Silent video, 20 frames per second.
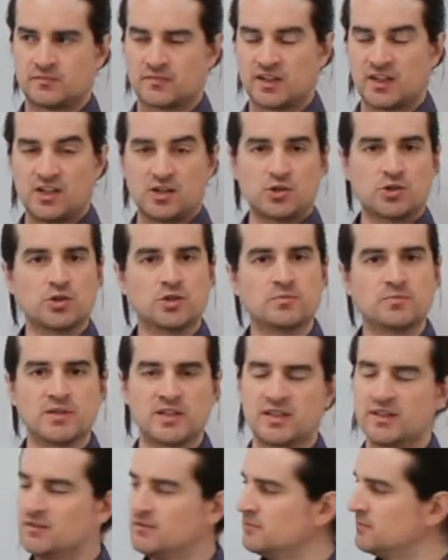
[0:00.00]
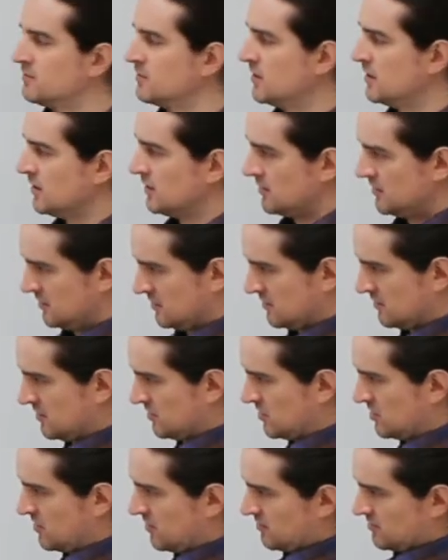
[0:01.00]
It could be.
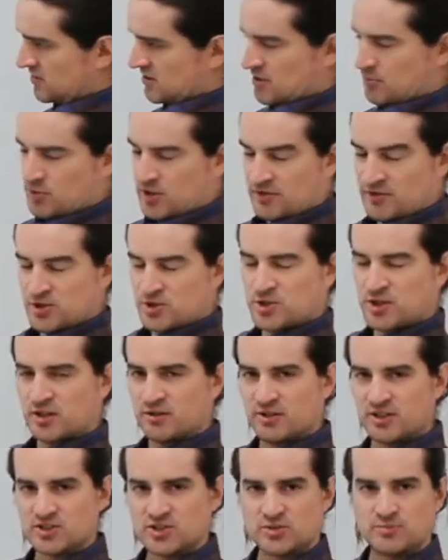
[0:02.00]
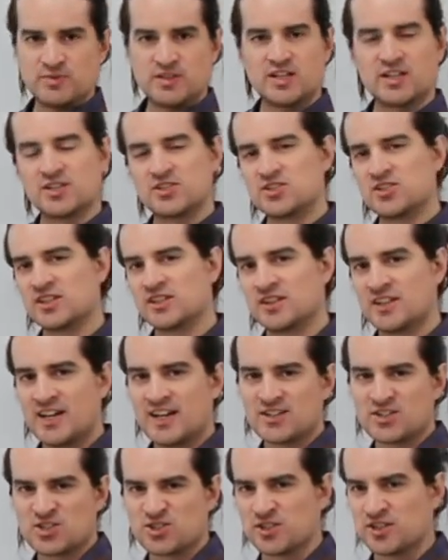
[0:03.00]
This is a, somewhat of a trick question because the
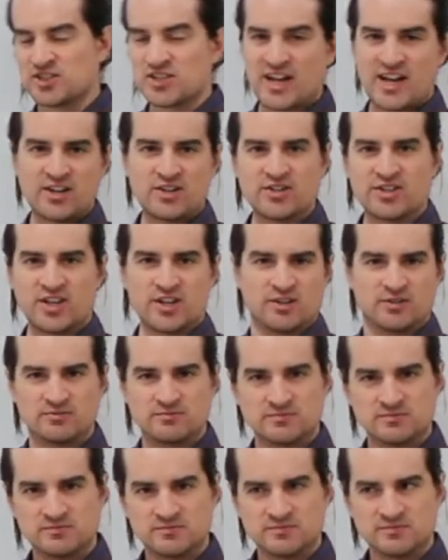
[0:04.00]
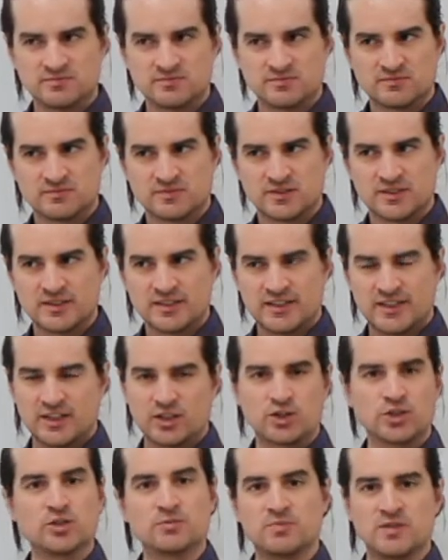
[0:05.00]
answer is I don't know.
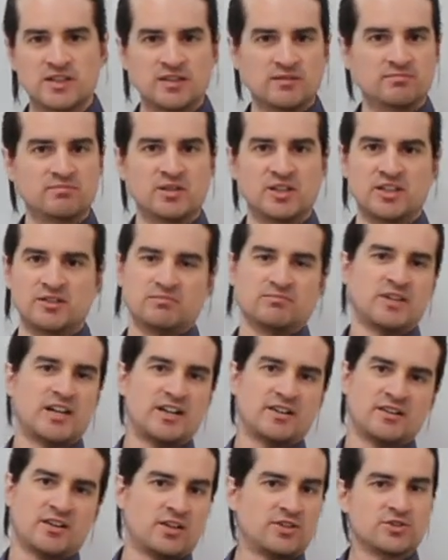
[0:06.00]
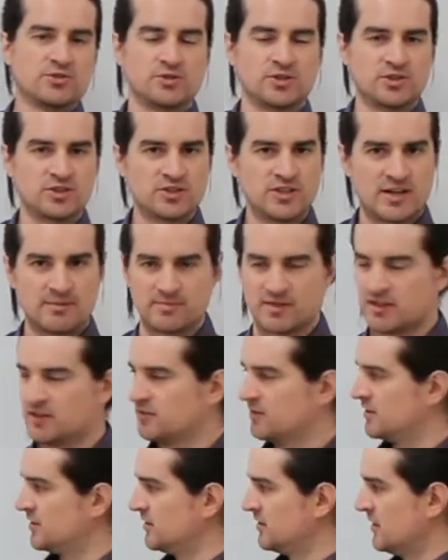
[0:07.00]
It could be, but it might also it could not be.
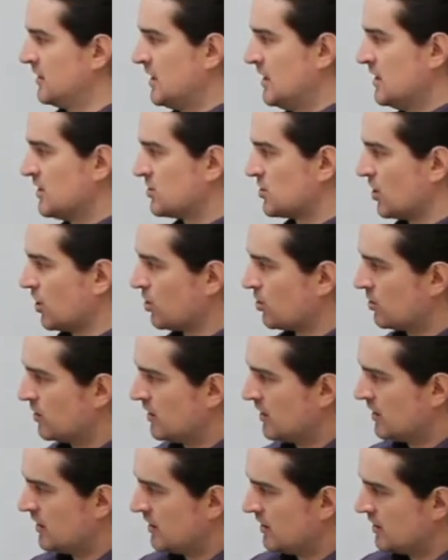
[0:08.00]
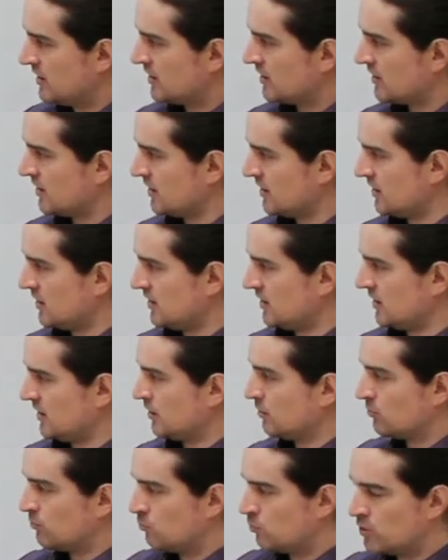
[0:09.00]
Right? So
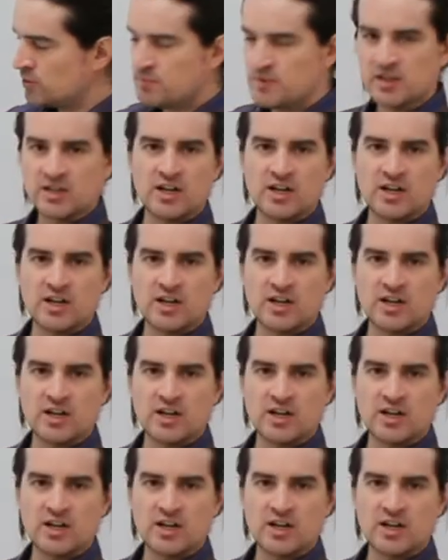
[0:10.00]
it would be a